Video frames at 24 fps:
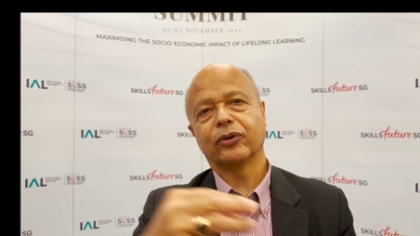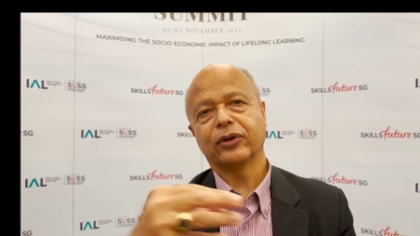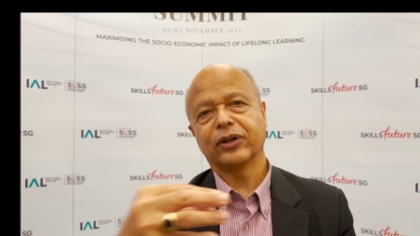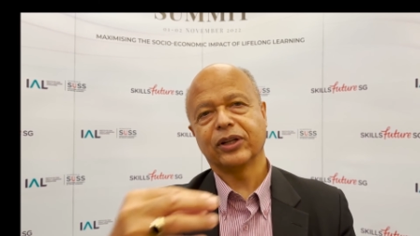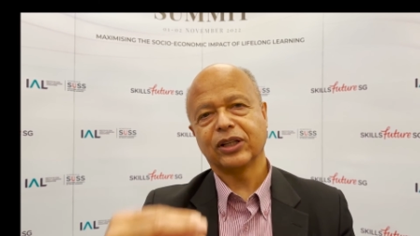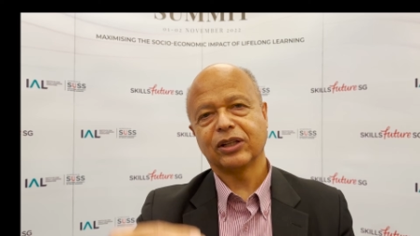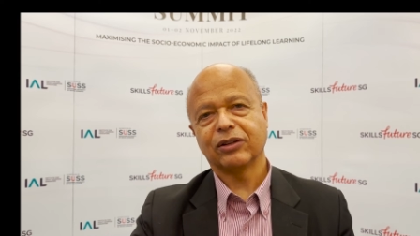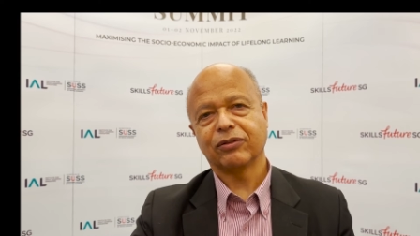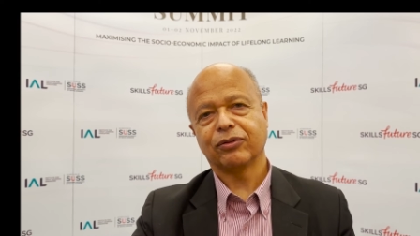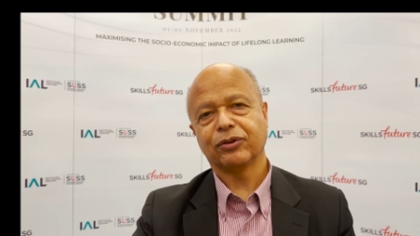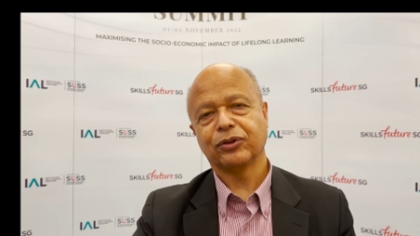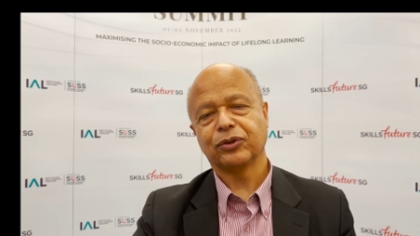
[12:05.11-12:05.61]

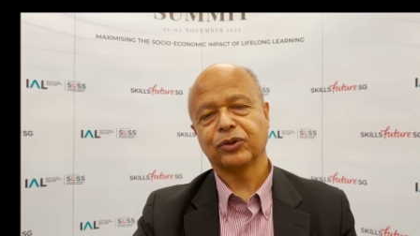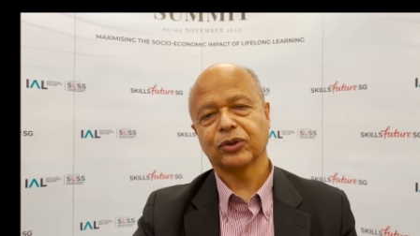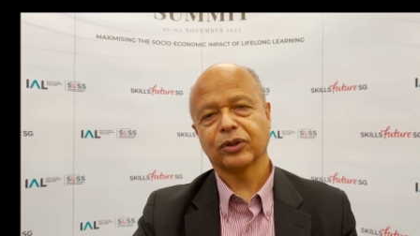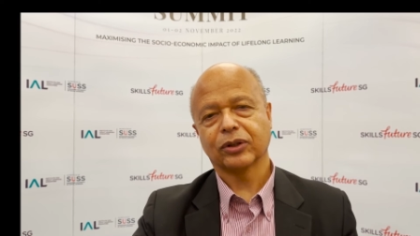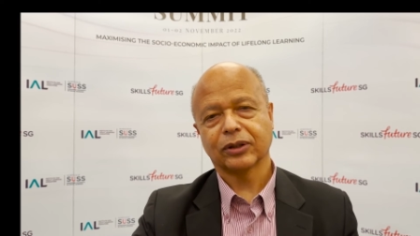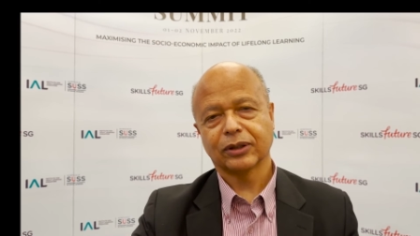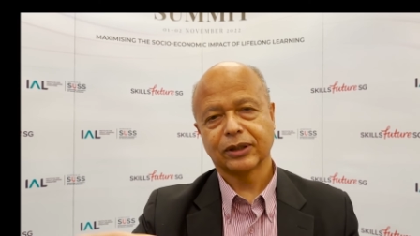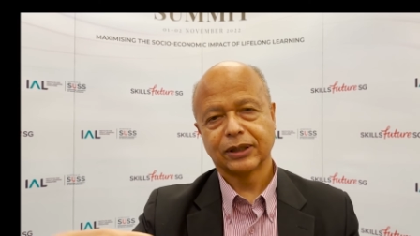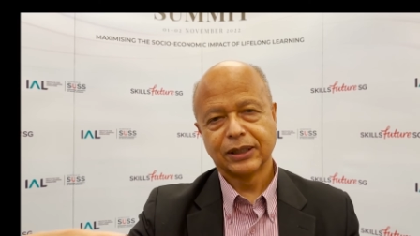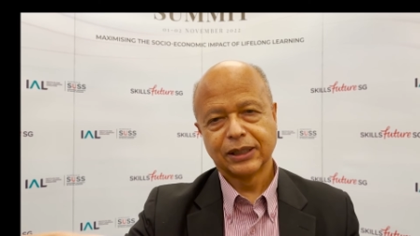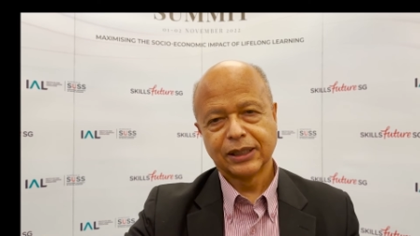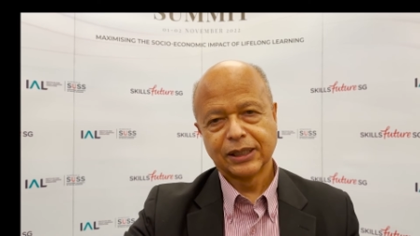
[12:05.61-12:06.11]

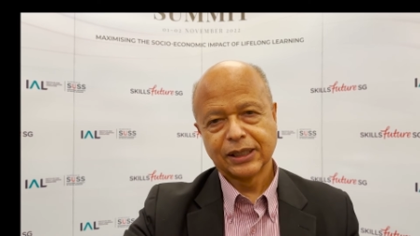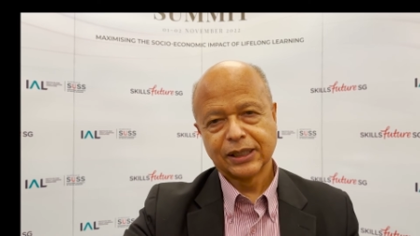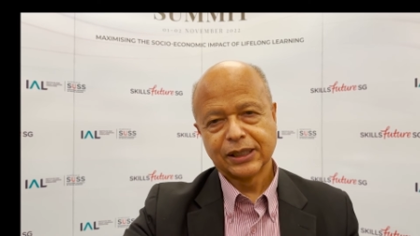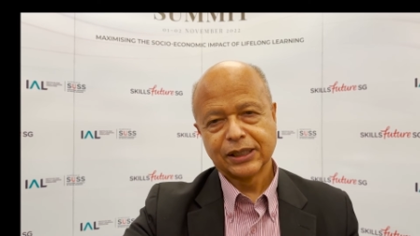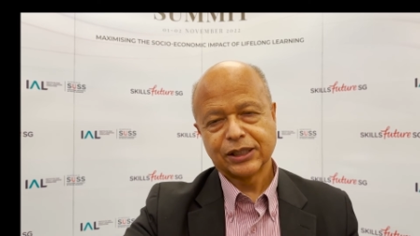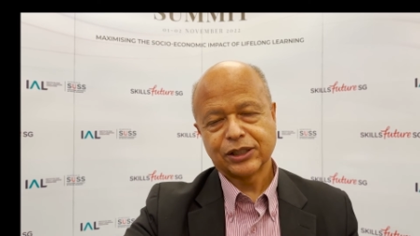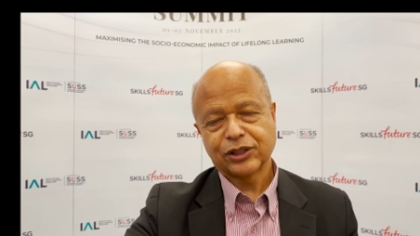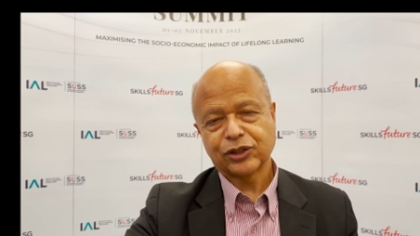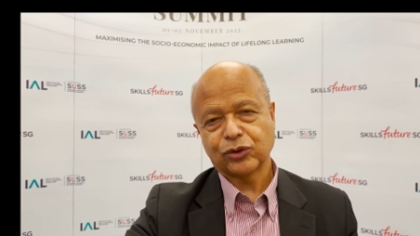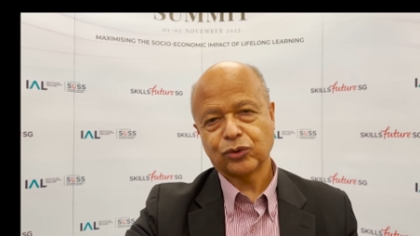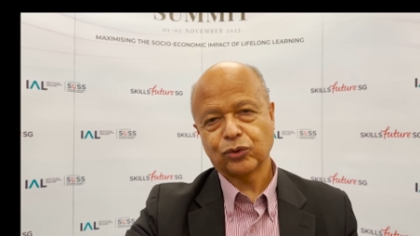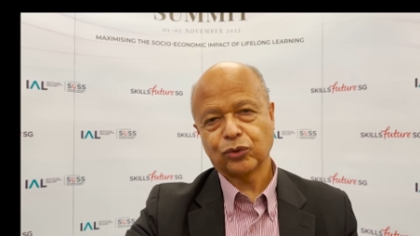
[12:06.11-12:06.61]
individuals
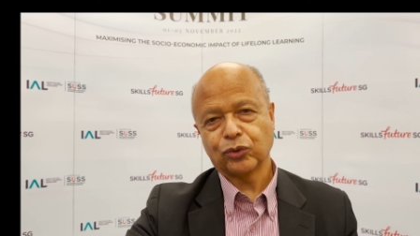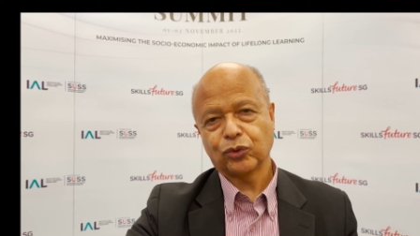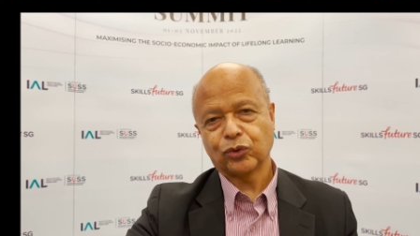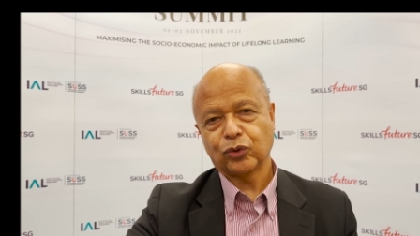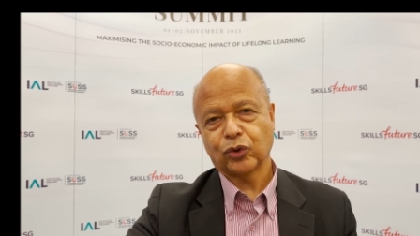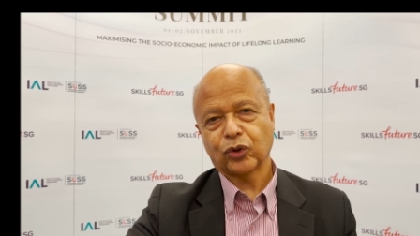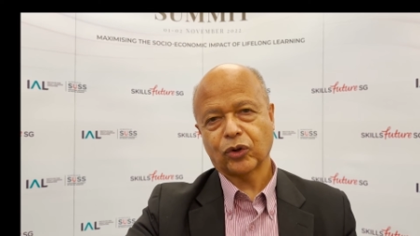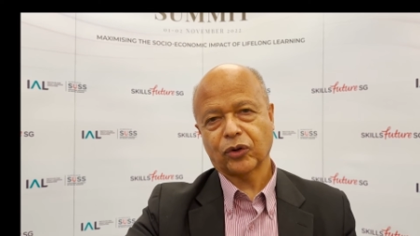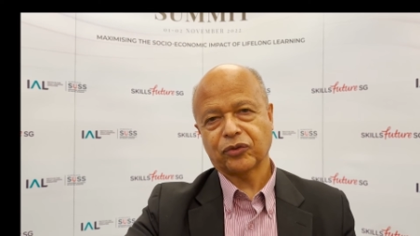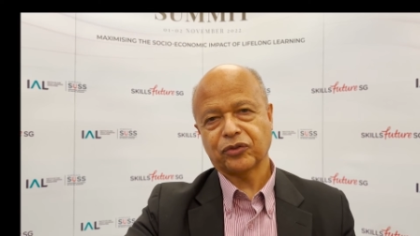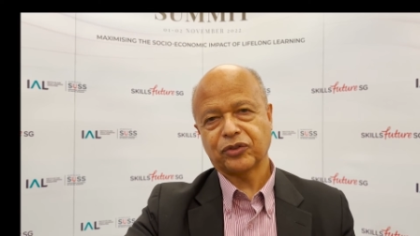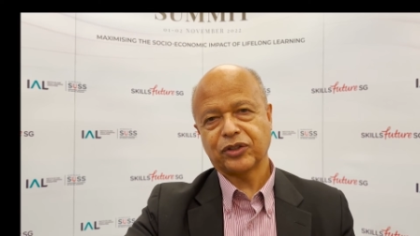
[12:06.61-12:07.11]
to
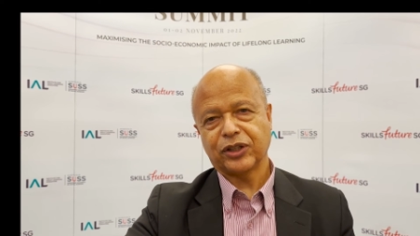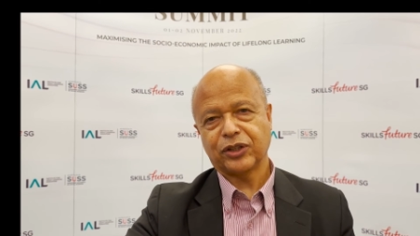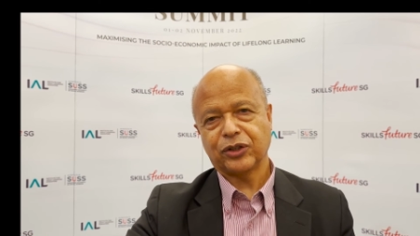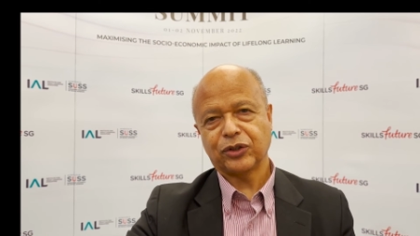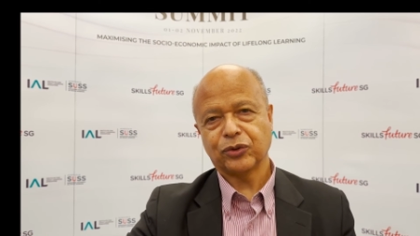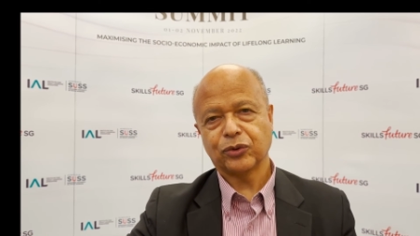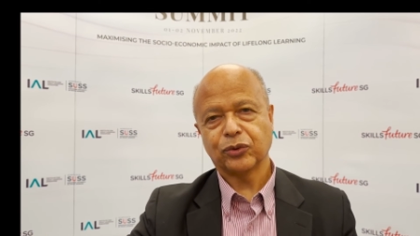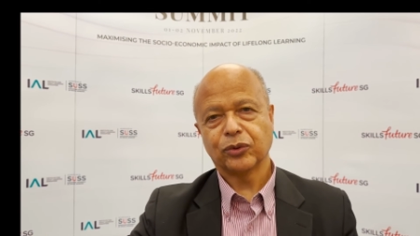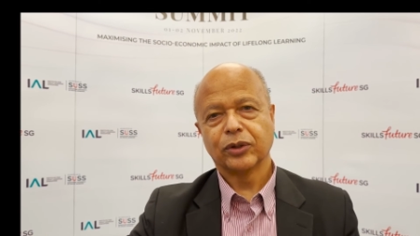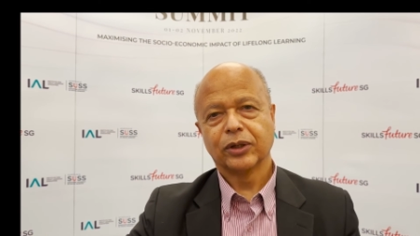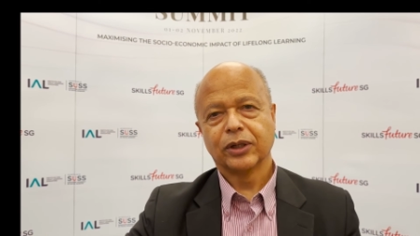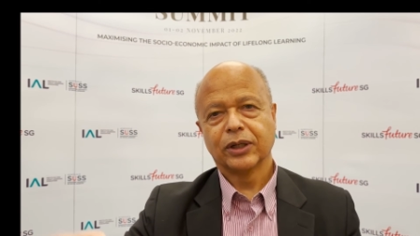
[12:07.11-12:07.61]

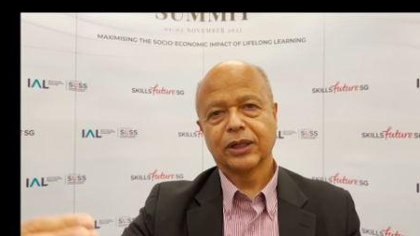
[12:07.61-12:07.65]
continue